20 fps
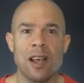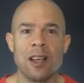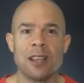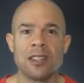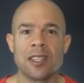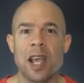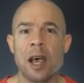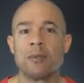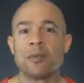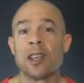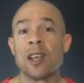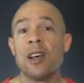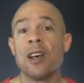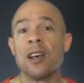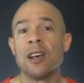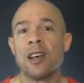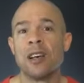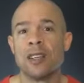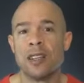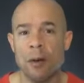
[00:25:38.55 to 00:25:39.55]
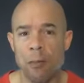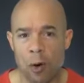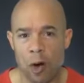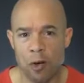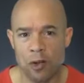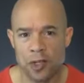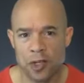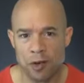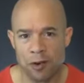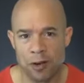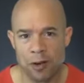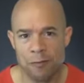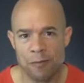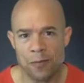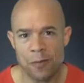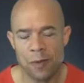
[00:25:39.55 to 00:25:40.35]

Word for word: steps to bolster it.